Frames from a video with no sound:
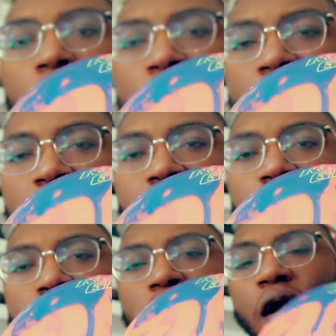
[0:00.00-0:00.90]
pin
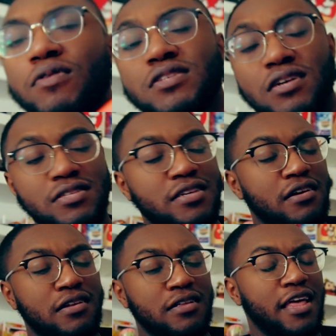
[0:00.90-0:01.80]
up. I wish I could tell
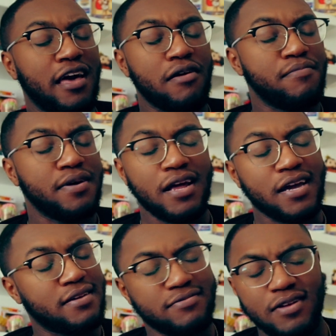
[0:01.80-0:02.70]
you the layout, but I
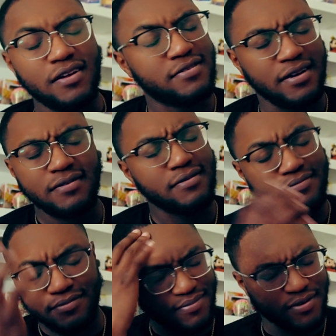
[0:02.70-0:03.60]

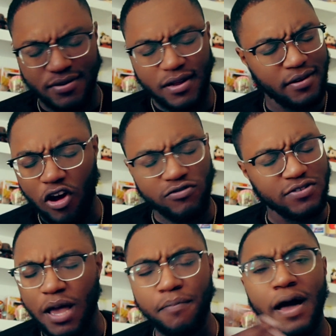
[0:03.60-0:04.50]
can't. Off the
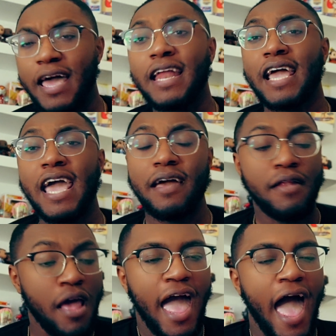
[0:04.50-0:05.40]
top of my head, I can't.
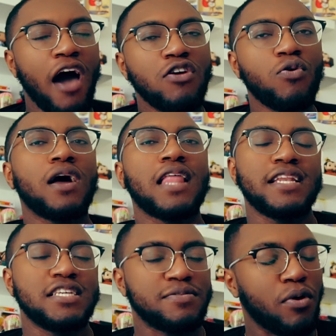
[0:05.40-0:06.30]
How do I
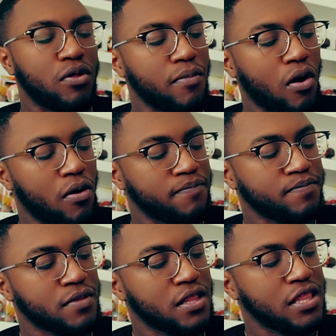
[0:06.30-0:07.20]
like this bowling ball?
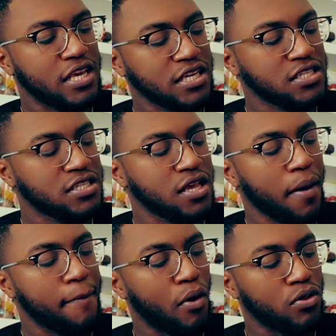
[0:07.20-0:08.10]
This
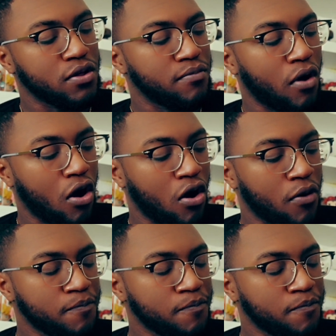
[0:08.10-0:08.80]
bowling ball,